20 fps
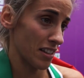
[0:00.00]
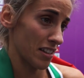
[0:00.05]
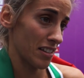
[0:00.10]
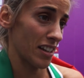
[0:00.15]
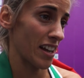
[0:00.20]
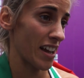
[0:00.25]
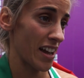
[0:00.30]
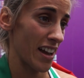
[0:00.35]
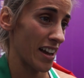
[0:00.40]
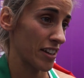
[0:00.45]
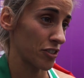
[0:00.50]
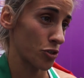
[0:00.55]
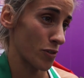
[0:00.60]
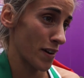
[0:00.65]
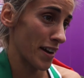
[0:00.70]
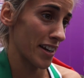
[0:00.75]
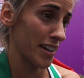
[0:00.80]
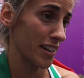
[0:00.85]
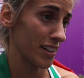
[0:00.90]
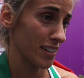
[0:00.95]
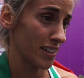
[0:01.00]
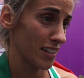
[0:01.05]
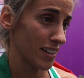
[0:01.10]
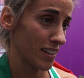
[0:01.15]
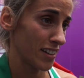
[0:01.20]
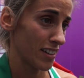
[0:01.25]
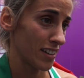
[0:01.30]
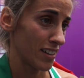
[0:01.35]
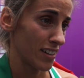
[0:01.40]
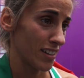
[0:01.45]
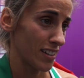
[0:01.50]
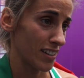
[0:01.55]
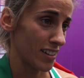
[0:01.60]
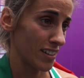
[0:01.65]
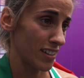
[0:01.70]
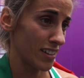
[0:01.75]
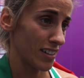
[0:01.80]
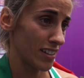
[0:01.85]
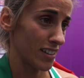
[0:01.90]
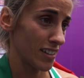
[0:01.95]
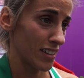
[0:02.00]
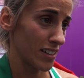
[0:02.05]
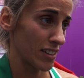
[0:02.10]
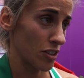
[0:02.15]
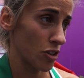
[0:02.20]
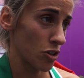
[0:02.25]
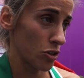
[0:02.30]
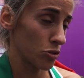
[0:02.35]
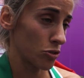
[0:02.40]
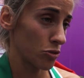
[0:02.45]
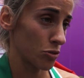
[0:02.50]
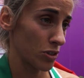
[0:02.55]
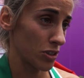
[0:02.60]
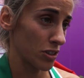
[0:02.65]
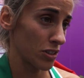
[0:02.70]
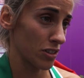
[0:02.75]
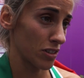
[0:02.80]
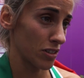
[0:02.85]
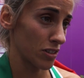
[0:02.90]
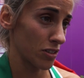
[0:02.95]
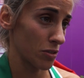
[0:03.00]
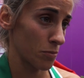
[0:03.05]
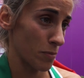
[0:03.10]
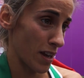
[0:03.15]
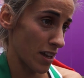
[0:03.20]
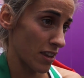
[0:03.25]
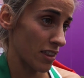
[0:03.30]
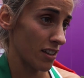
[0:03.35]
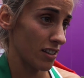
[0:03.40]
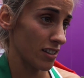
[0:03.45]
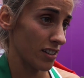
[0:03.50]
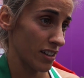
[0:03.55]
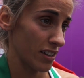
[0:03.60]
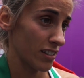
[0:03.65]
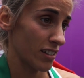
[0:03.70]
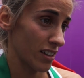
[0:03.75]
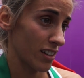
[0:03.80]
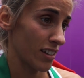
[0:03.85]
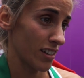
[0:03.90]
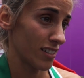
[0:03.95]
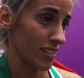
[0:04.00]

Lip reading: and I try go to the to medal. And